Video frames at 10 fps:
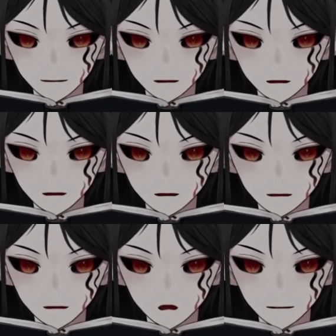I
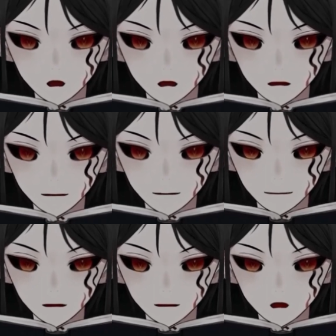didn't come out when the
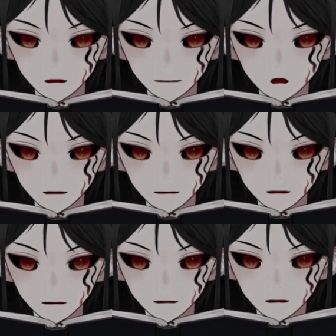sun came up
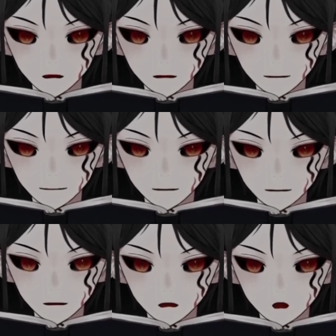and when
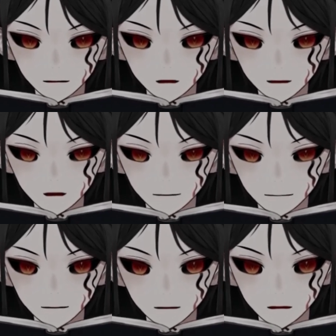someone called my name
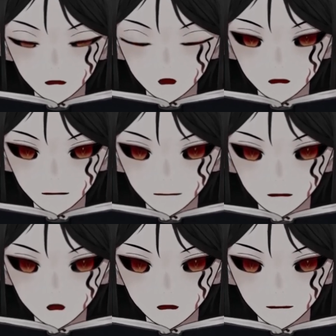from the ground,
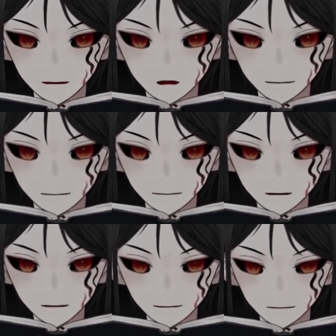I jumped
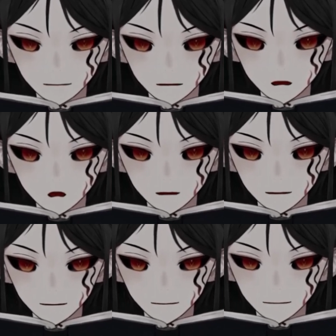in
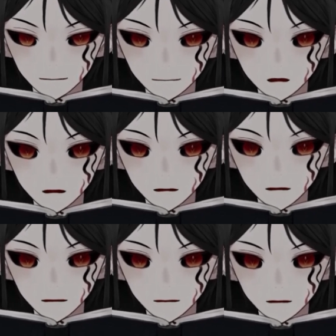surprise.
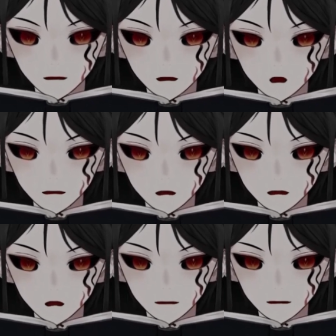Looking out my
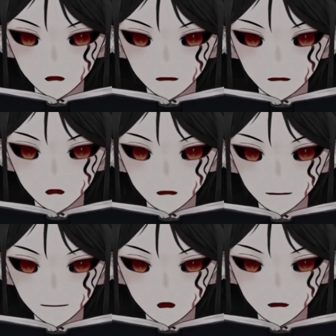window, I
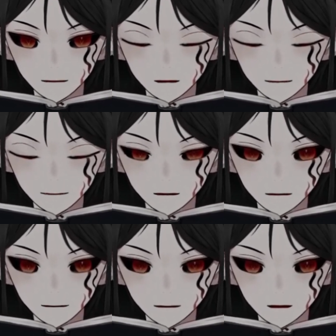was happy to see it
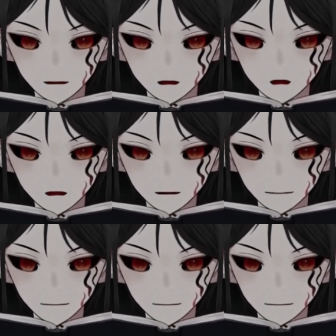was my dad.